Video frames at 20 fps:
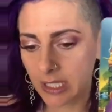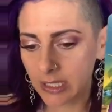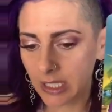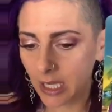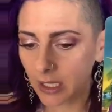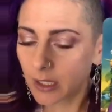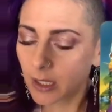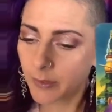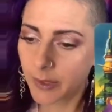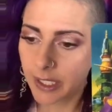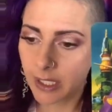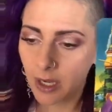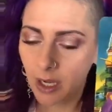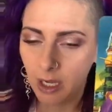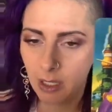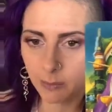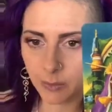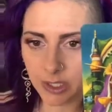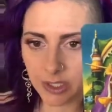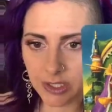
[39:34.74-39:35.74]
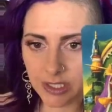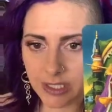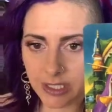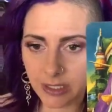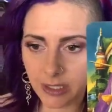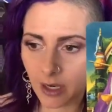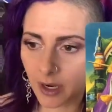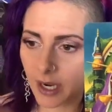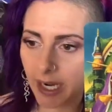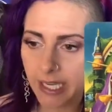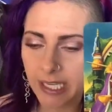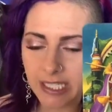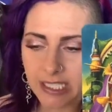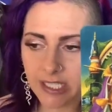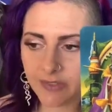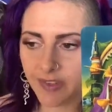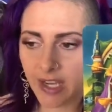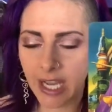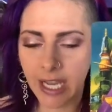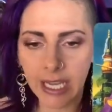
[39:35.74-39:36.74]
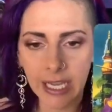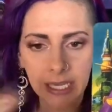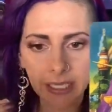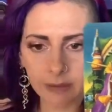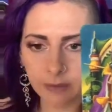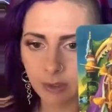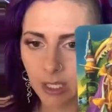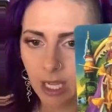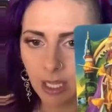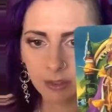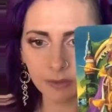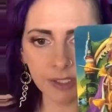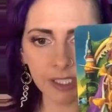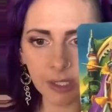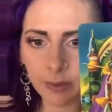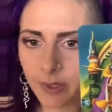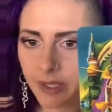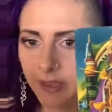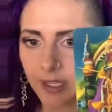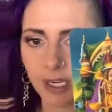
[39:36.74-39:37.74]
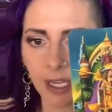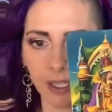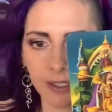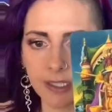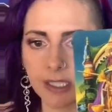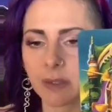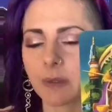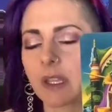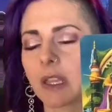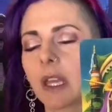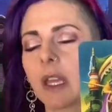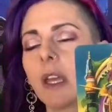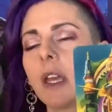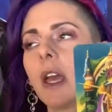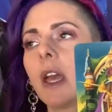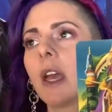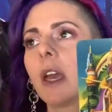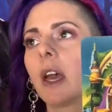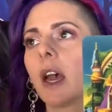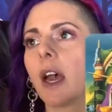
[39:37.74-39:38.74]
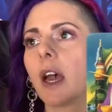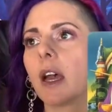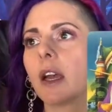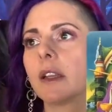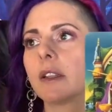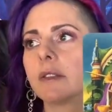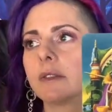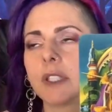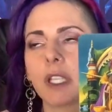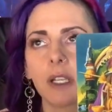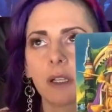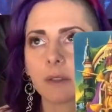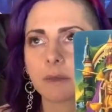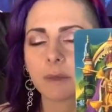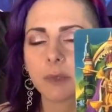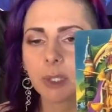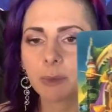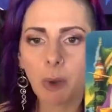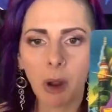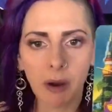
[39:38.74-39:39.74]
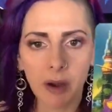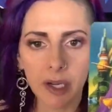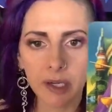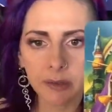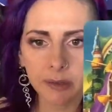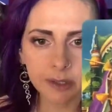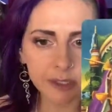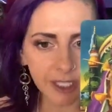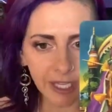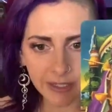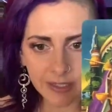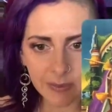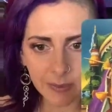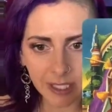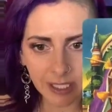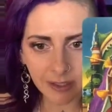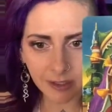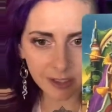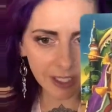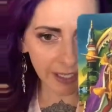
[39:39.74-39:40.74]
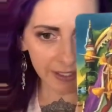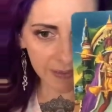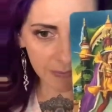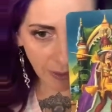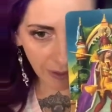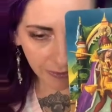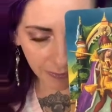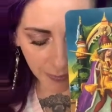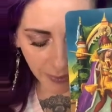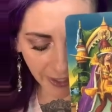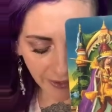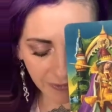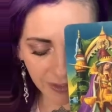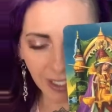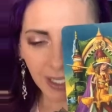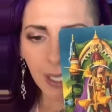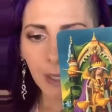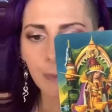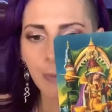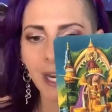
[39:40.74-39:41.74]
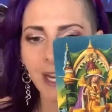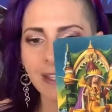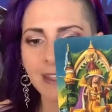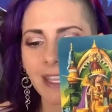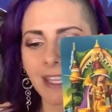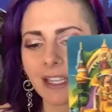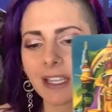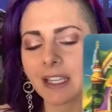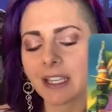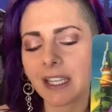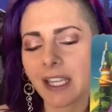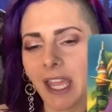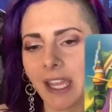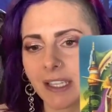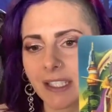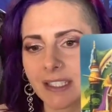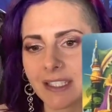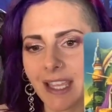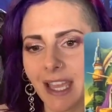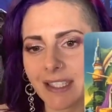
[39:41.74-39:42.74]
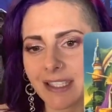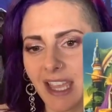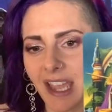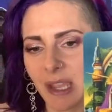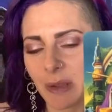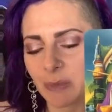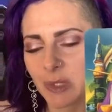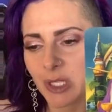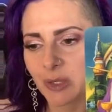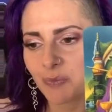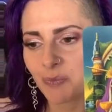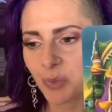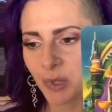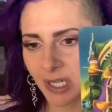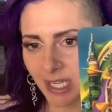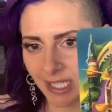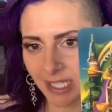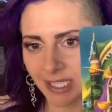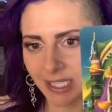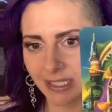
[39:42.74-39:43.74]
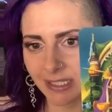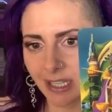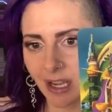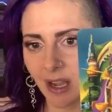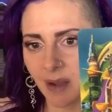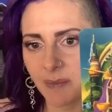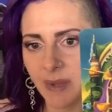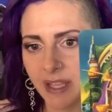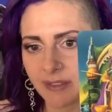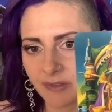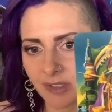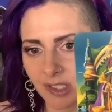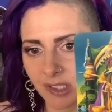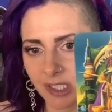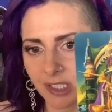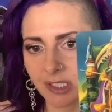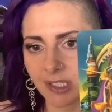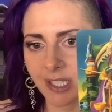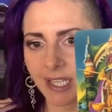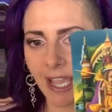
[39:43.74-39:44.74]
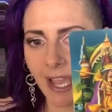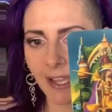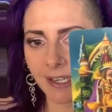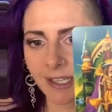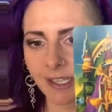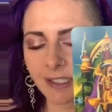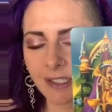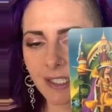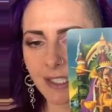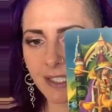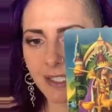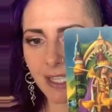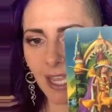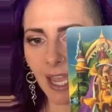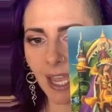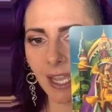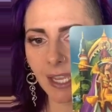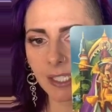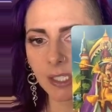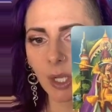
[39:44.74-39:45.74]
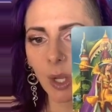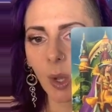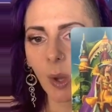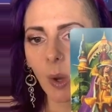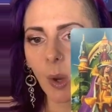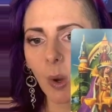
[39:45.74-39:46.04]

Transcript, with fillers: like that going on, we just, all right, it's fine. I'll deal with it. I'll deal with it. You know, tomorrow or next week or next month, whatever. But I think, again, it's that time to bring it up and really look at it and decide